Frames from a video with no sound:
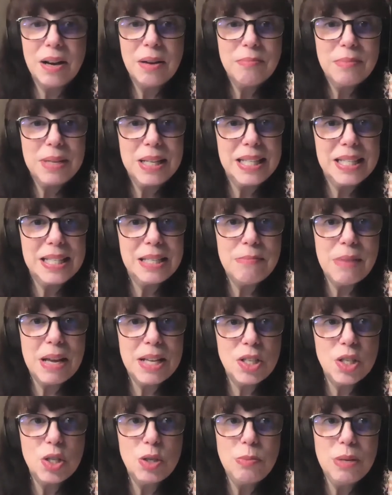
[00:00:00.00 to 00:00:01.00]
instant
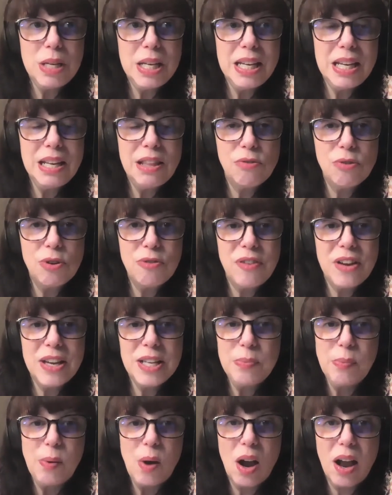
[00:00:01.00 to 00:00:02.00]
message me through
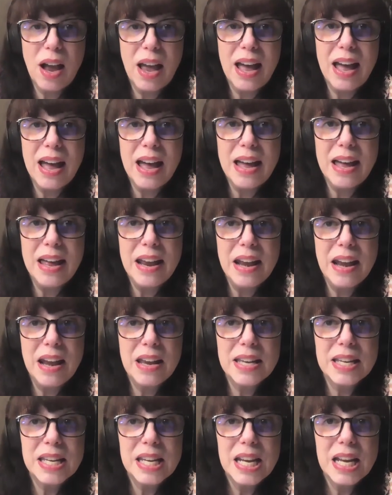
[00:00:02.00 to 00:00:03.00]
Facebook,
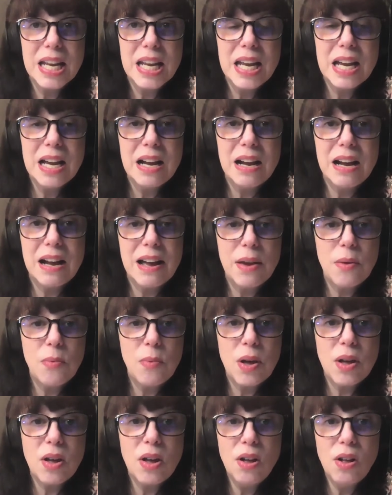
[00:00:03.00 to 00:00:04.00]
and I
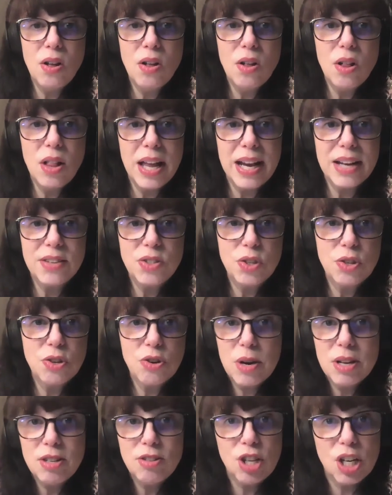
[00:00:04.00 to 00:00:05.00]
will answer your
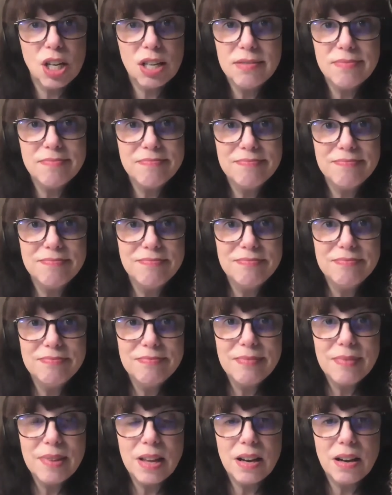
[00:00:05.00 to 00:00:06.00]
question.
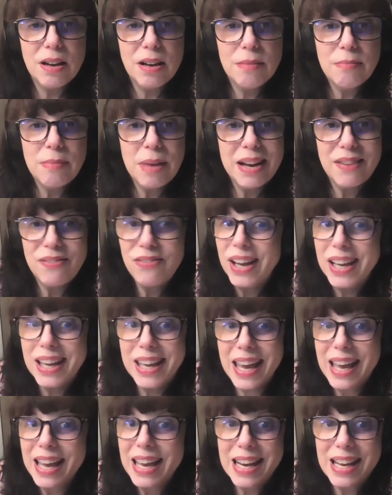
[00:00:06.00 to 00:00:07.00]
And if I
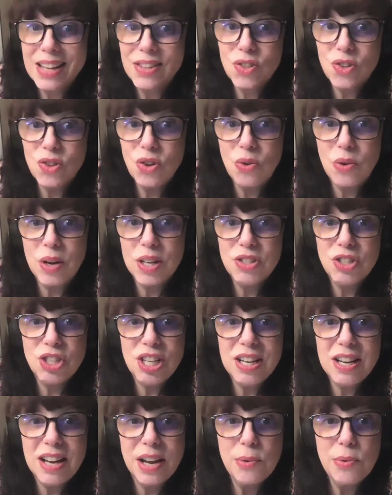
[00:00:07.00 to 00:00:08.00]
can't answer the
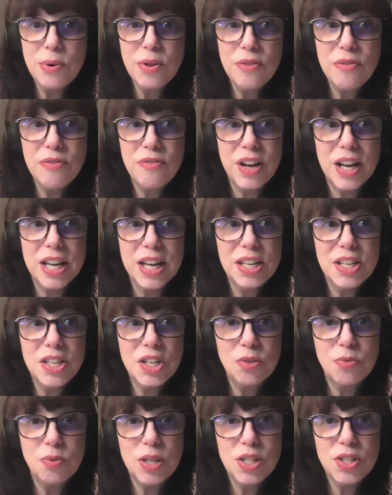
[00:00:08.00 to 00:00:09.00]
question, I will
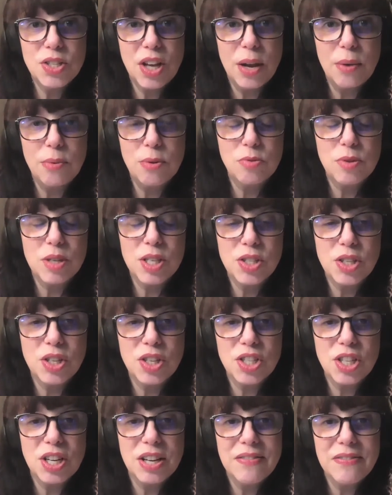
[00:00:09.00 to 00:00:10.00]

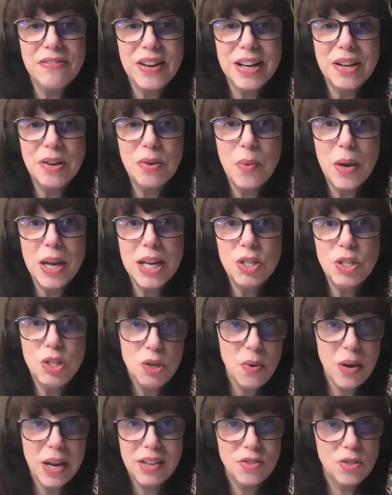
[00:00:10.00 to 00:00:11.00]
research it and find a way
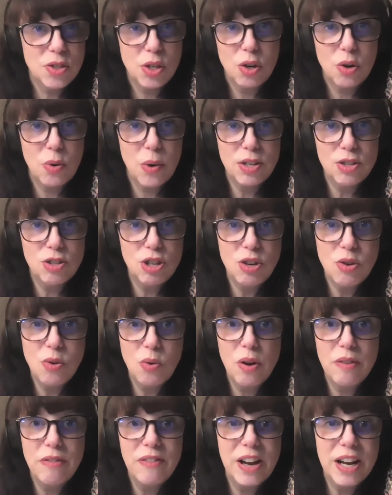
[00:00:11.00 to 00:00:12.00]
to answer your question,
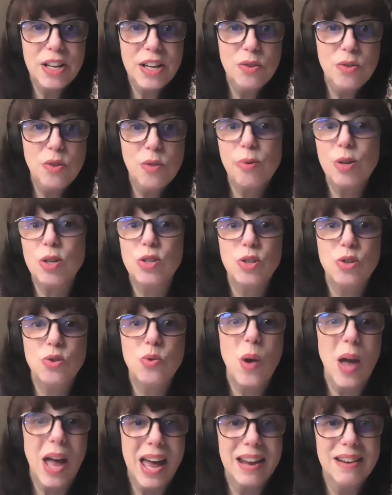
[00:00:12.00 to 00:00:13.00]
or find you the person who
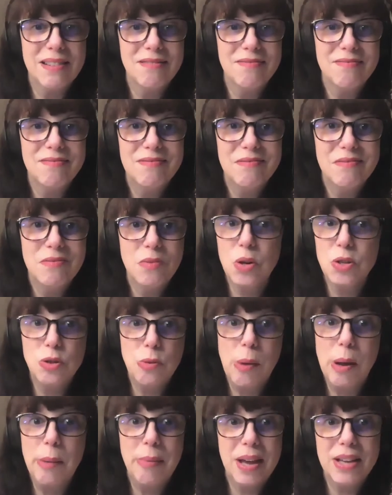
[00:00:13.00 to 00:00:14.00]
can, or do
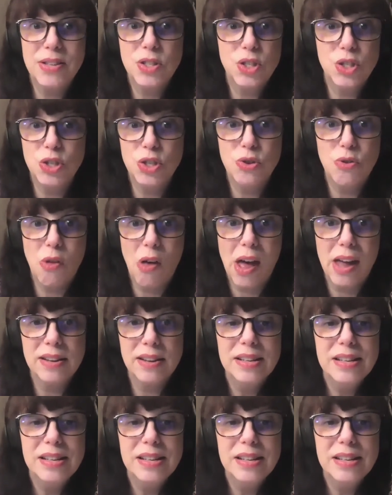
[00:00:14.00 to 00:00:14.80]
my best to do that.